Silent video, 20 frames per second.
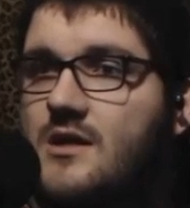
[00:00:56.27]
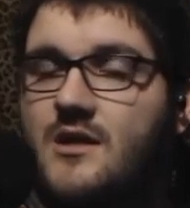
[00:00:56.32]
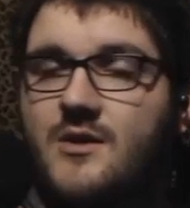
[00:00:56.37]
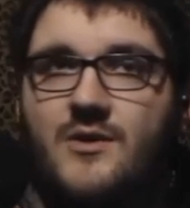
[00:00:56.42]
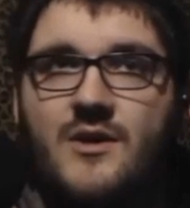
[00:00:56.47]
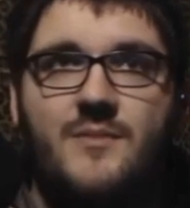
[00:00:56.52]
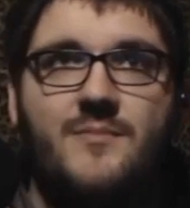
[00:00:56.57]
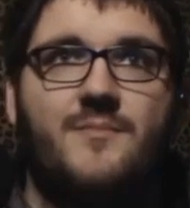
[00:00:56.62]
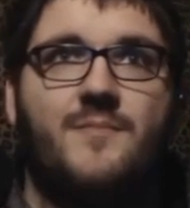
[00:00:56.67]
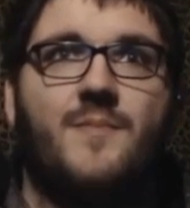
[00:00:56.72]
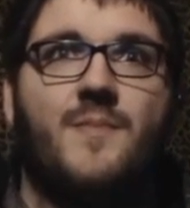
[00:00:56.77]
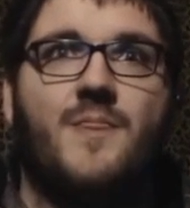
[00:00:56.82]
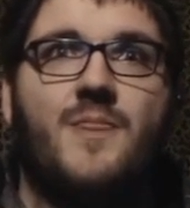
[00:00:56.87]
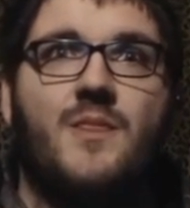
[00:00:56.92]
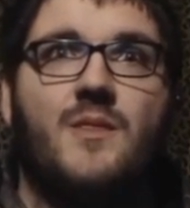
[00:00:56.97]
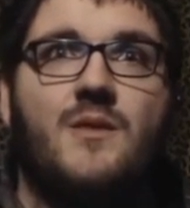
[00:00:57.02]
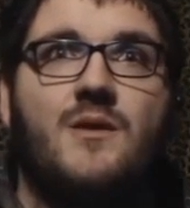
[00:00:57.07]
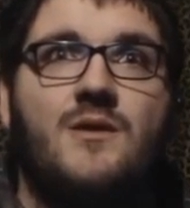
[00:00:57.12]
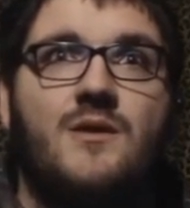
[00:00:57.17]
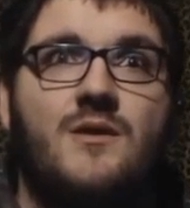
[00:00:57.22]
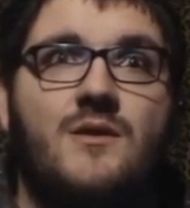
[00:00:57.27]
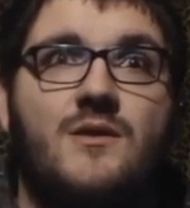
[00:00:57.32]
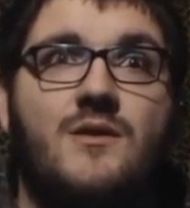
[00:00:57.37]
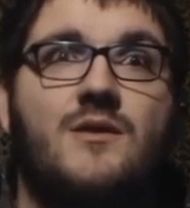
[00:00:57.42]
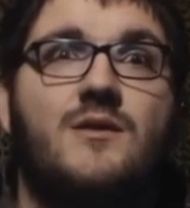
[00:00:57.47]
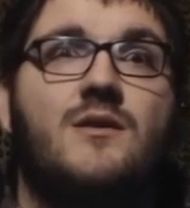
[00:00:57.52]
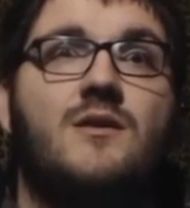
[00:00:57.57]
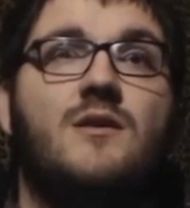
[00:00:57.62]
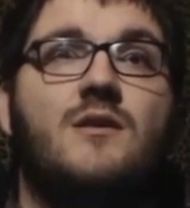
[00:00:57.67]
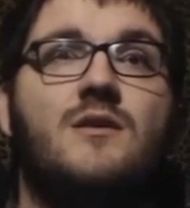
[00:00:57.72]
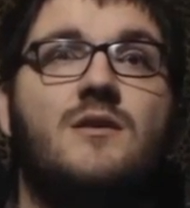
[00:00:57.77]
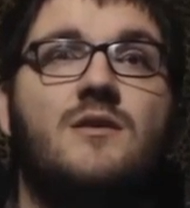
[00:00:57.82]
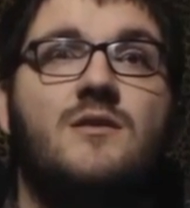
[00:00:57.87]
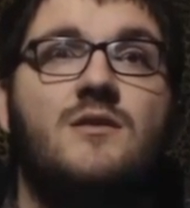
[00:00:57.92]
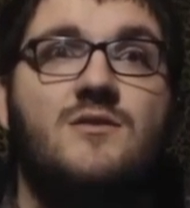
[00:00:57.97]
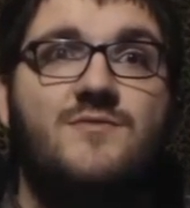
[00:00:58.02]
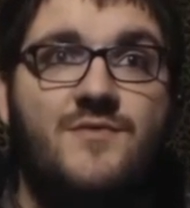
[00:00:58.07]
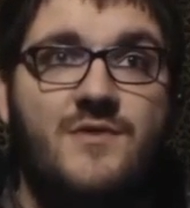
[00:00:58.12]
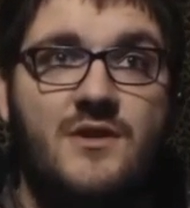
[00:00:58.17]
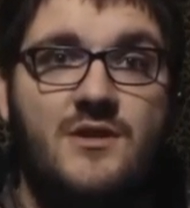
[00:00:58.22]
Anyway,
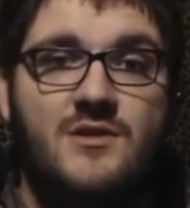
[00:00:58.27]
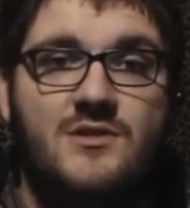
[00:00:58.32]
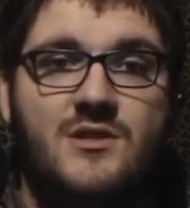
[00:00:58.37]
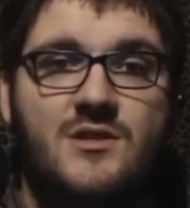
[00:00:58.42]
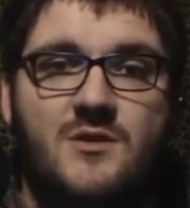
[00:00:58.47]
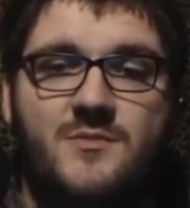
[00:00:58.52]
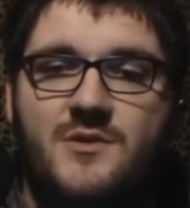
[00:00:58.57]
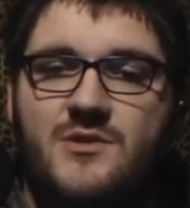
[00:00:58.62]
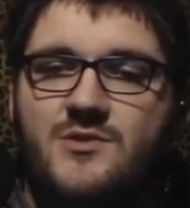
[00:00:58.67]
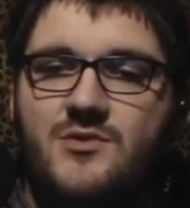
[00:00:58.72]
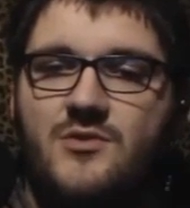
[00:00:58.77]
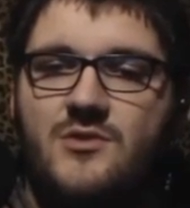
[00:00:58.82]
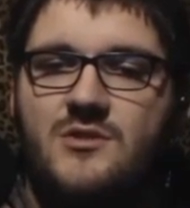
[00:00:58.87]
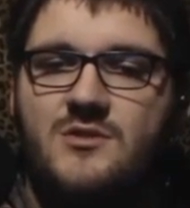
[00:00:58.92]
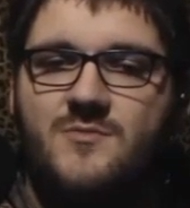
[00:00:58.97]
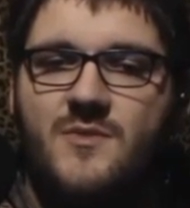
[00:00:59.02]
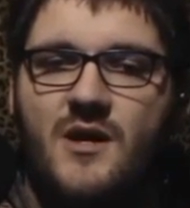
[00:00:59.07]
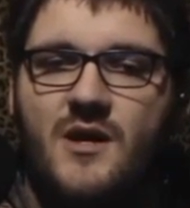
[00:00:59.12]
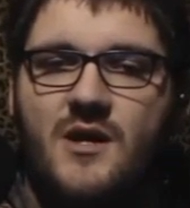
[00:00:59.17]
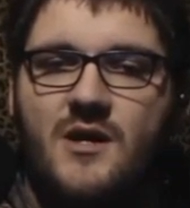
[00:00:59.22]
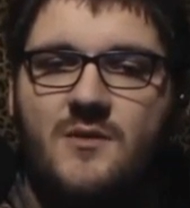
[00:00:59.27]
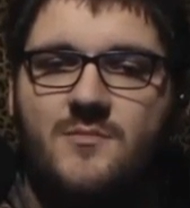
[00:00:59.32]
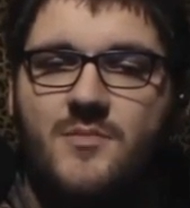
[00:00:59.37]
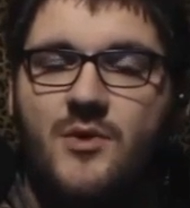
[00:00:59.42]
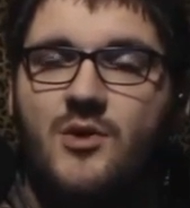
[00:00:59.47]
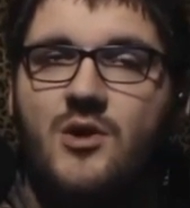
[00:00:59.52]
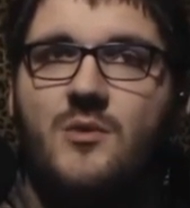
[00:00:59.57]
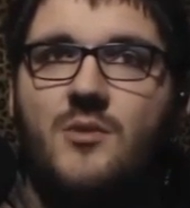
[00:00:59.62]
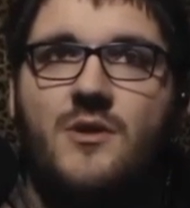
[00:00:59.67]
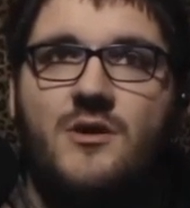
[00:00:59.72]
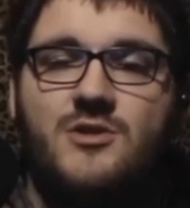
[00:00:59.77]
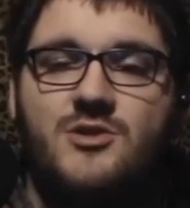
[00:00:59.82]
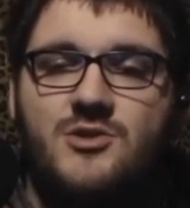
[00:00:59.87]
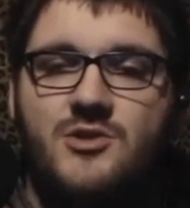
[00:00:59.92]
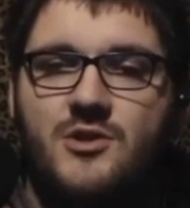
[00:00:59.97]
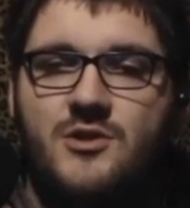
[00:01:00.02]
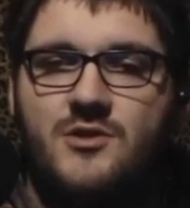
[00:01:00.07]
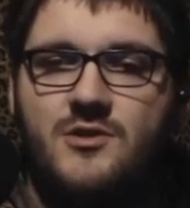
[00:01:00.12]
this video is going to be towards my Pokemon